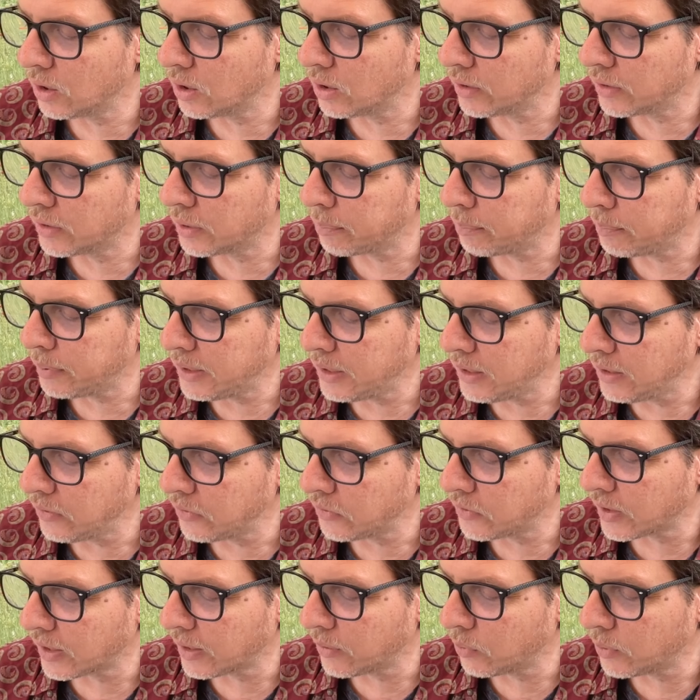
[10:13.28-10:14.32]
the
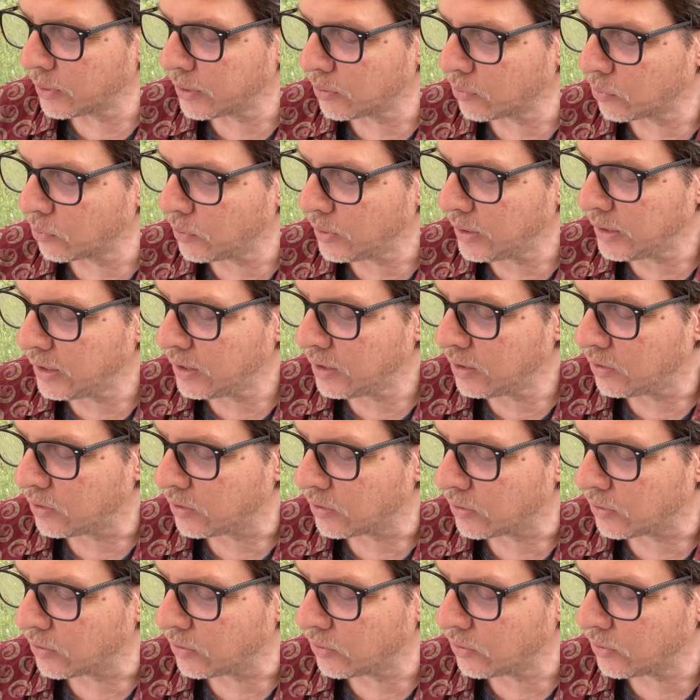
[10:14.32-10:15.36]
piece I want to read
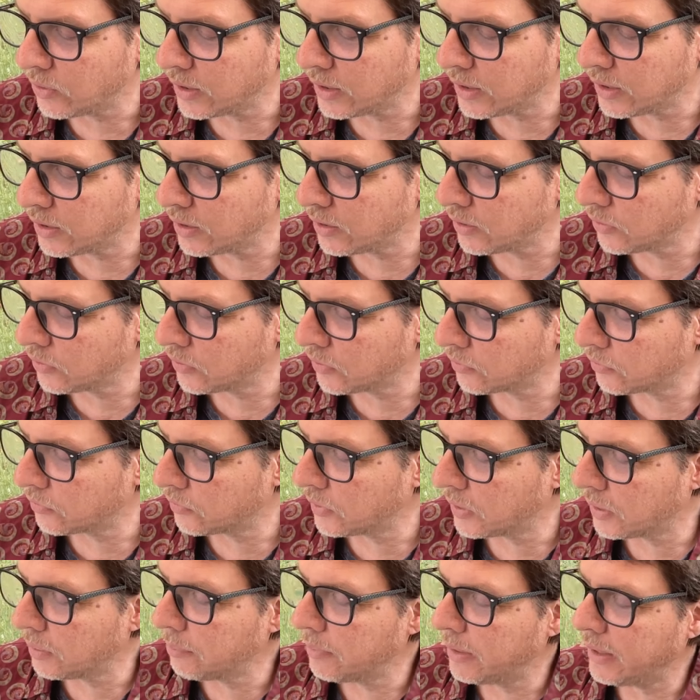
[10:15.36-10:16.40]
you is
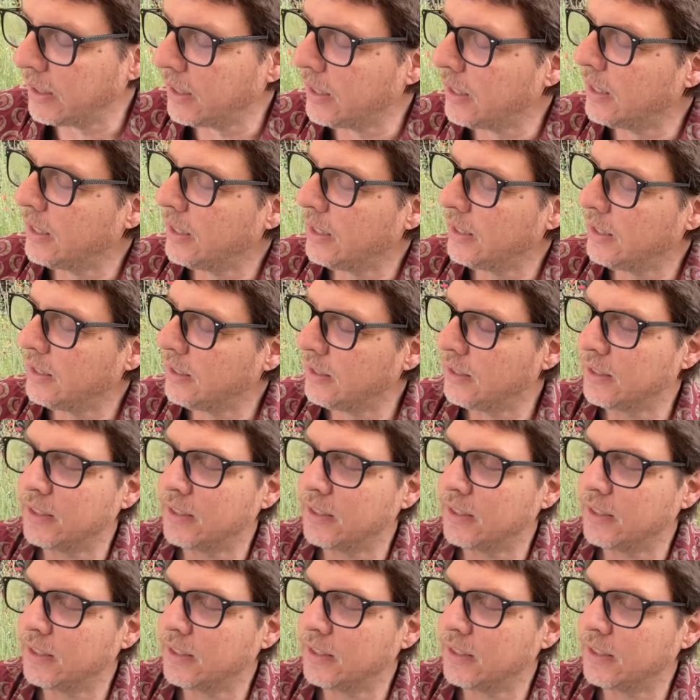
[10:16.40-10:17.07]
from a,